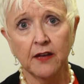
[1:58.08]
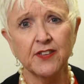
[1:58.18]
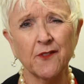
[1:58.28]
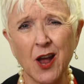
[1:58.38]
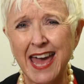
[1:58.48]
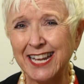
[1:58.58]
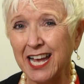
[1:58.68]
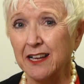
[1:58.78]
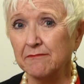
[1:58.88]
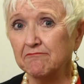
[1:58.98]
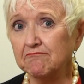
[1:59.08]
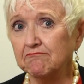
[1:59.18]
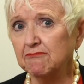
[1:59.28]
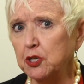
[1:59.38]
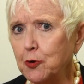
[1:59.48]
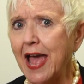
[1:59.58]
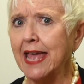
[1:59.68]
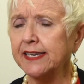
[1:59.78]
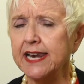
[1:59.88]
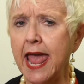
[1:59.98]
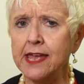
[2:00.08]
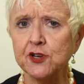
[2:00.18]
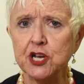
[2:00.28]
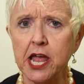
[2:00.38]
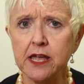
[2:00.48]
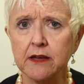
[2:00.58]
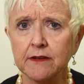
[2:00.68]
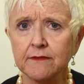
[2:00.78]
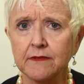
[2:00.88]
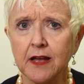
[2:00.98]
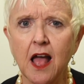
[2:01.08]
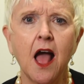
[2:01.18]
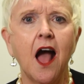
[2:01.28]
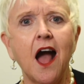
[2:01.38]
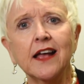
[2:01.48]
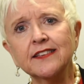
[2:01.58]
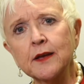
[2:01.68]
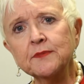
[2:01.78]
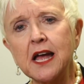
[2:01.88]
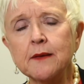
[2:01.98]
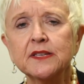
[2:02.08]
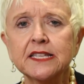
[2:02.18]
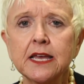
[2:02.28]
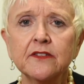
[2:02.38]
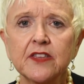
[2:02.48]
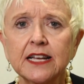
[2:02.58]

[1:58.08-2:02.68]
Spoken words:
You ever had a two-handed handshake? I sometimes think